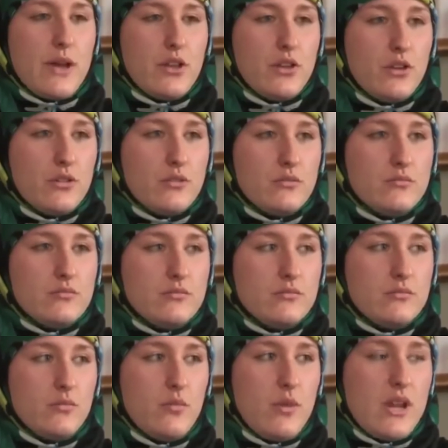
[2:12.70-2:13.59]
quite a lot mm
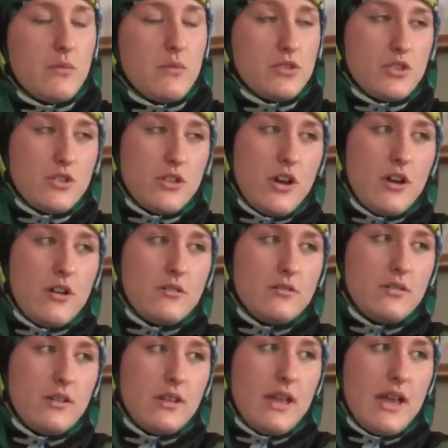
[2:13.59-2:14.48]
-hmm. when I was younger.
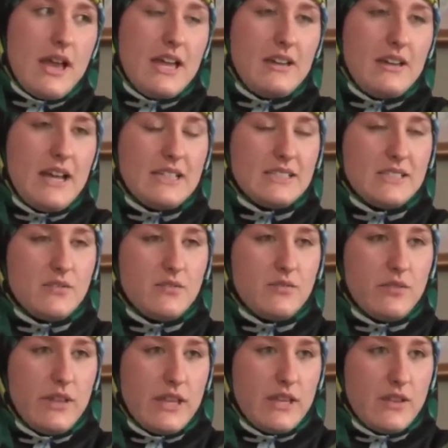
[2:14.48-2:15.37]
And as
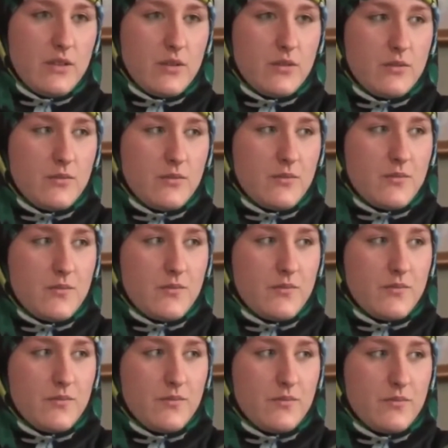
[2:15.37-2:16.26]
of like. Did you used to
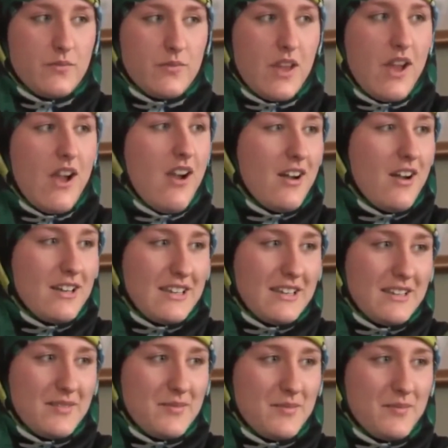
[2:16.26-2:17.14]
drink? Ah, uh -huh,
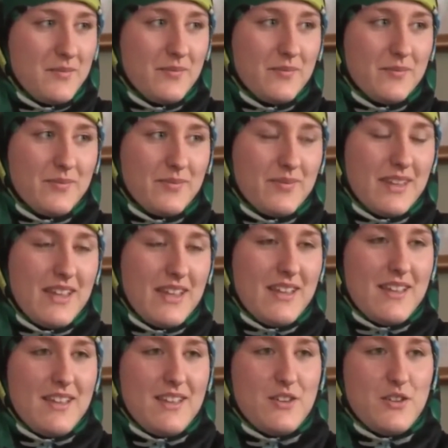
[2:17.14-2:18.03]
yeah. Mm -hmm.
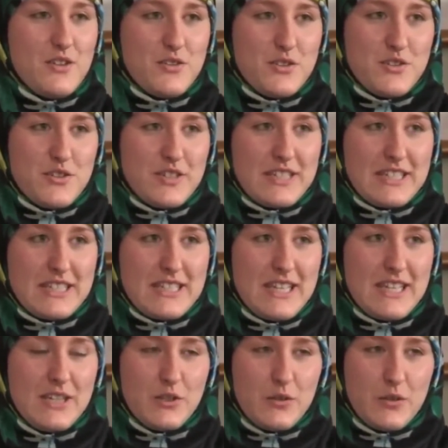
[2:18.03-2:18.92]
Used to drink
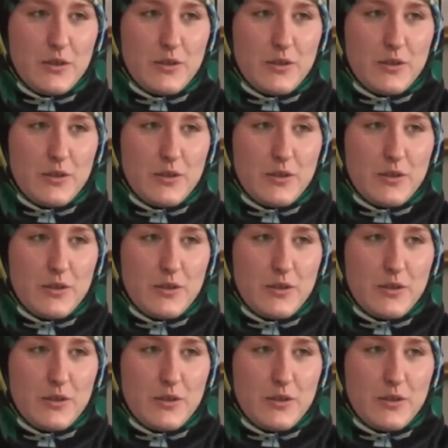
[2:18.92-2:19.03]
and